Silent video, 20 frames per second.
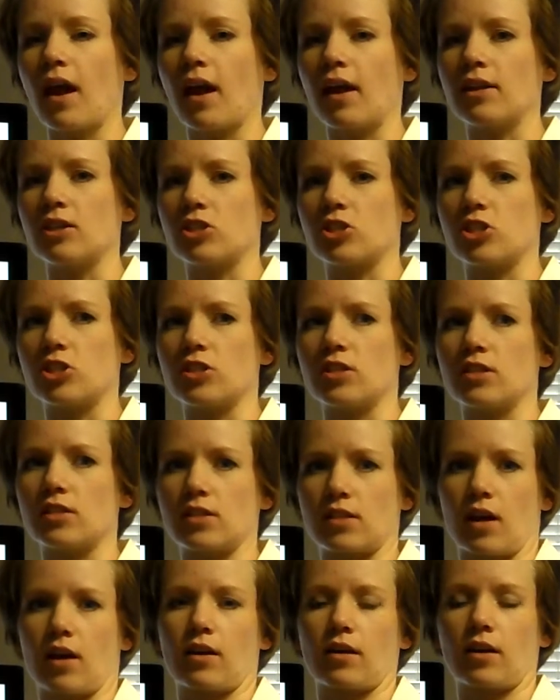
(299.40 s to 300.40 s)
and she's
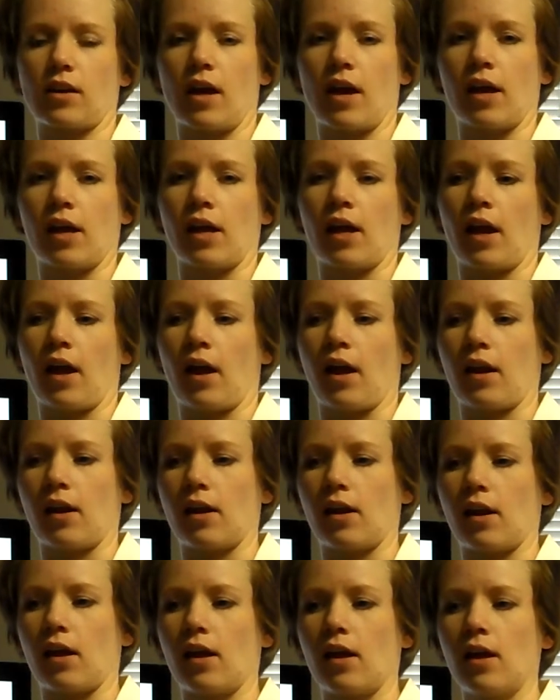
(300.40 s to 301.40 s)
stuck,
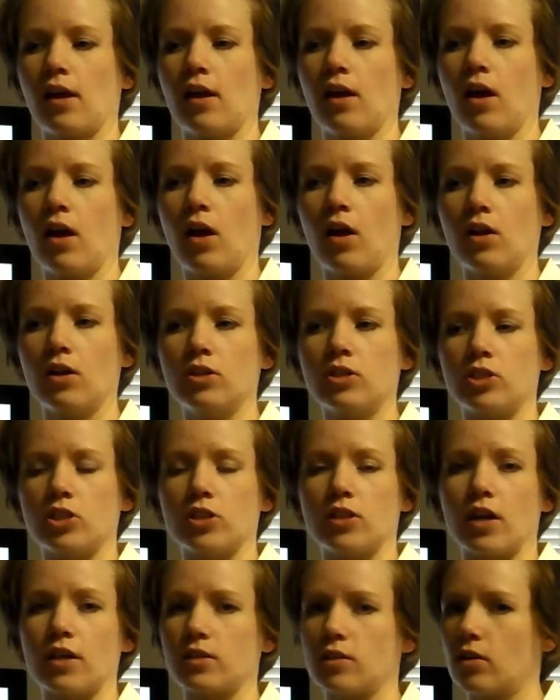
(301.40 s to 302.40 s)
and
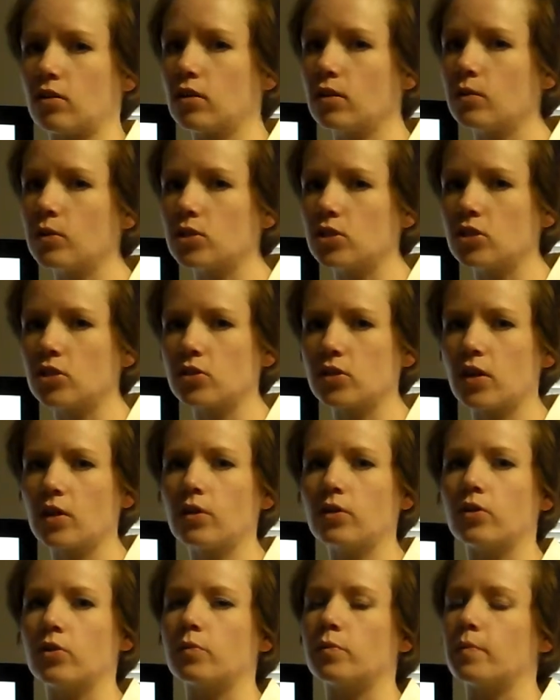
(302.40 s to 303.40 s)
She does only what she knows
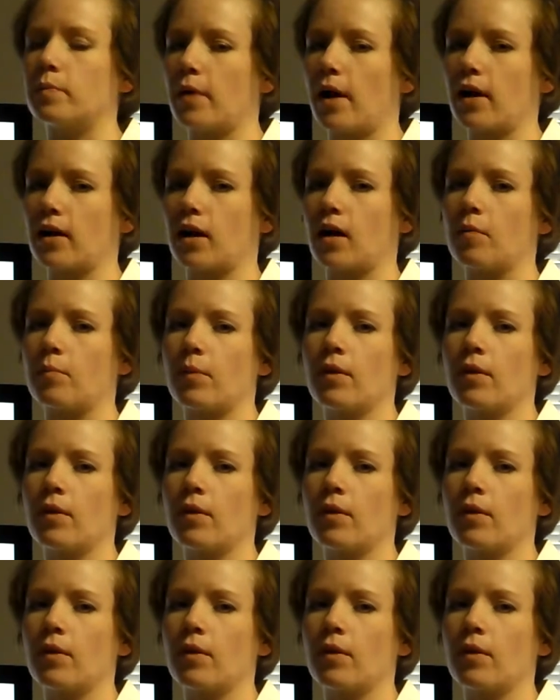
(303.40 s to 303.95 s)
how to do, but back